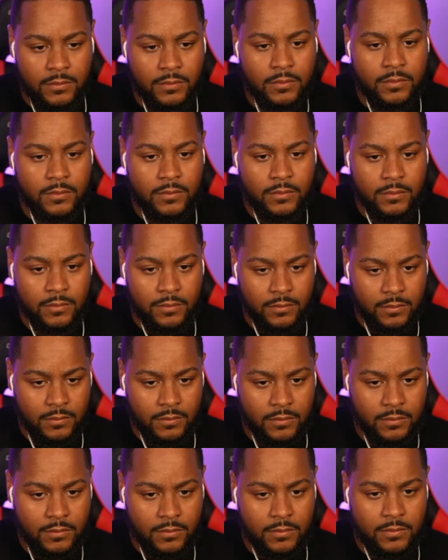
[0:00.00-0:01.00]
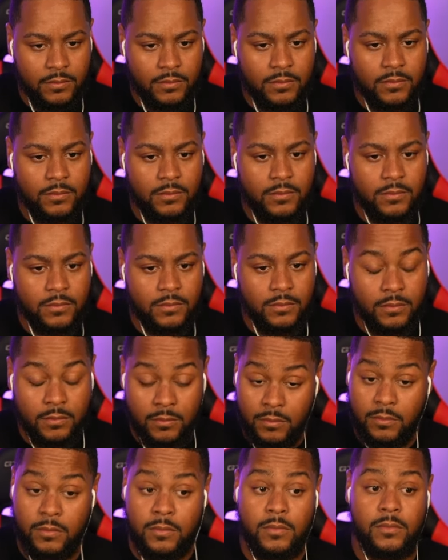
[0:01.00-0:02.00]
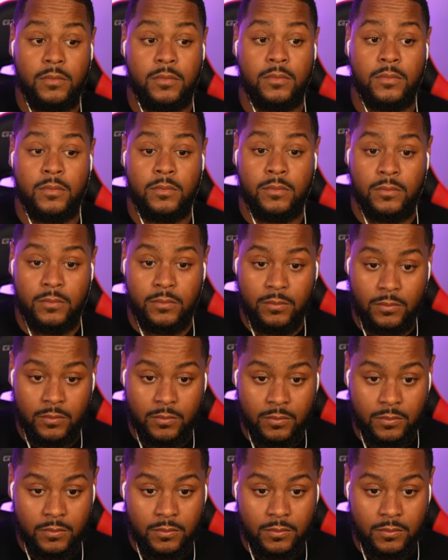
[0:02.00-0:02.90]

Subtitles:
This person isn't speaking.